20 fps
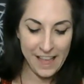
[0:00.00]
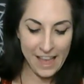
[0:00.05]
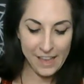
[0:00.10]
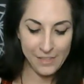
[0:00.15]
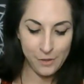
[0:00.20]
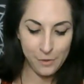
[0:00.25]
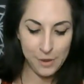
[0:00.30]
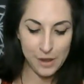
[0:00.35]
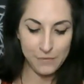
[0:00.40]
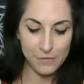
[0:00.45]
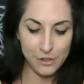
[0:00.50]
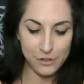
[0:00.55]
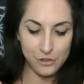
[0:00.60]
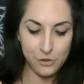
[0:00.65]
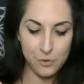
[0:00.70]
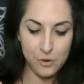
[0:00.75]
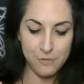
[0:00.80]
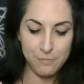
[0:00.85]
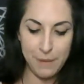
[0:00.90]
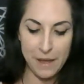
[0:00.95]
And then we have the
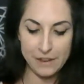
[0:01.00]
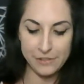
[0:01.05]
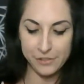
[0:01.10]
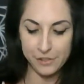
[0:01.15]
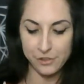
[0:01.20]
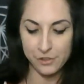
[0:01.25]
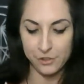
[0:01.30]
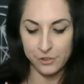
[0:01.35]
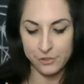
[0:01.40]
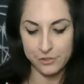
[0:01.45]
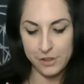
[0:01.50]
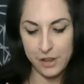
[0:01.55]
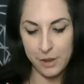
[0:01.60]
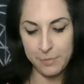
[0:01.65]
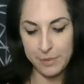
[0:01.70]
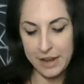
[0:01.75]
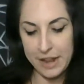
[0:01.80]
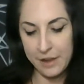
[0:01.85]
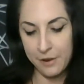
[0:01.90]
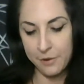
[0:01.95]
Two of Pentacles
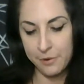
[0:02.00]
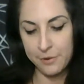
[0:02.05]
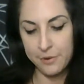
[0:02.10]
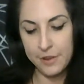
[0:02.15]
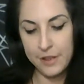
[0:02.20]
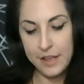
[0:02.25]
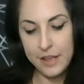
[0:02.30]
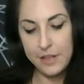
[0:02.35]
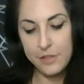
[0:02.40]
coming out.